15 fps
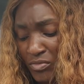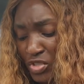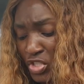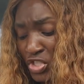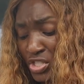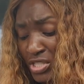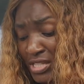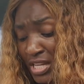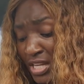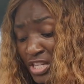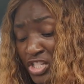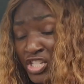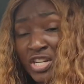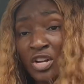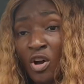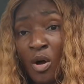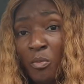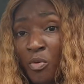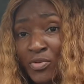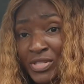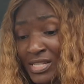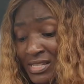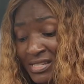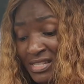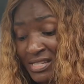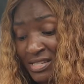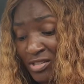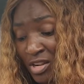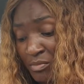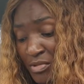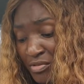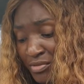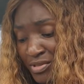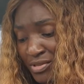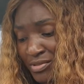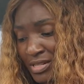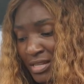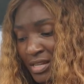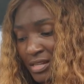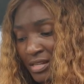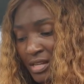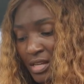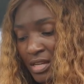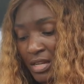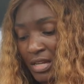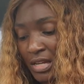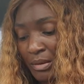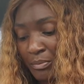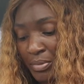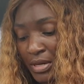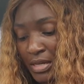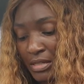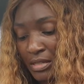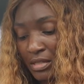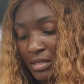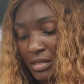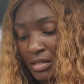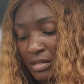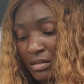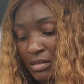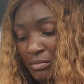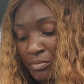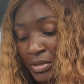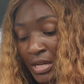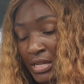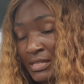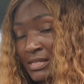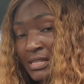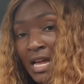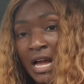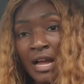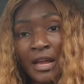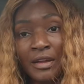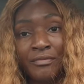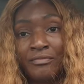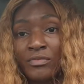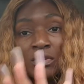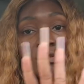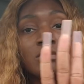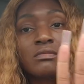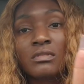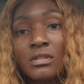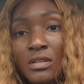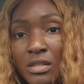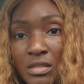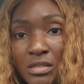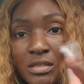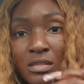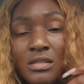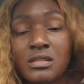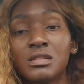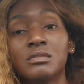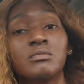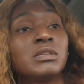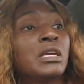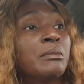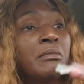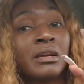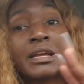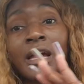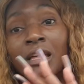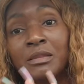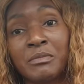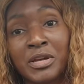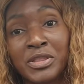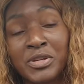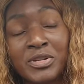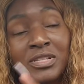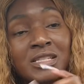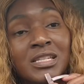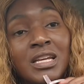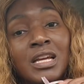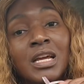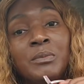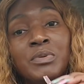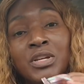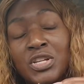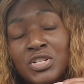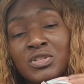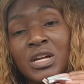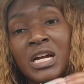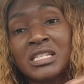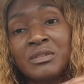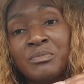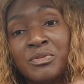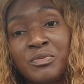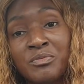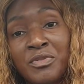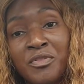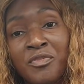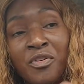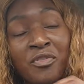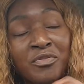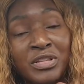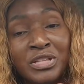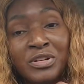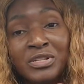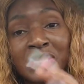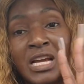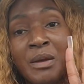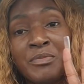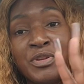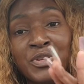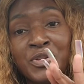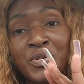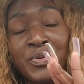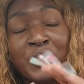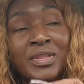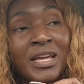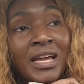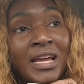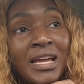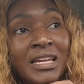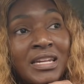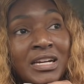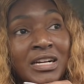she almost insisted on me returning it, but because let me get my cat out of my thoughts. Because you guys have been with me for a really long time, you know that